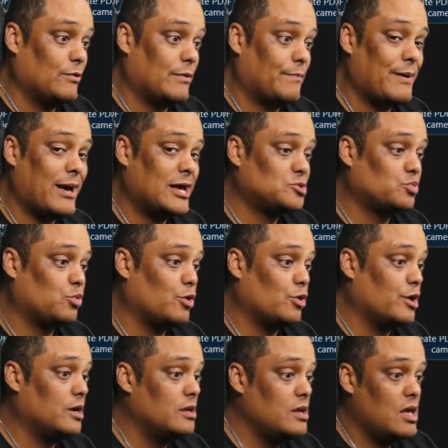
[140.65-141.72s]
with a
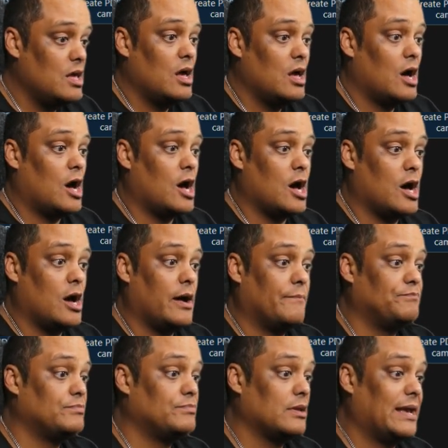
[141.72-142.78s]
password,
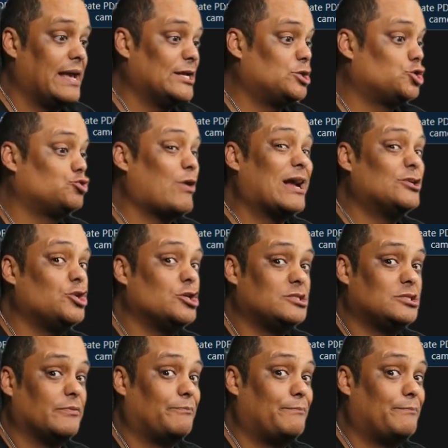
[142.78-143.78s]
extract just the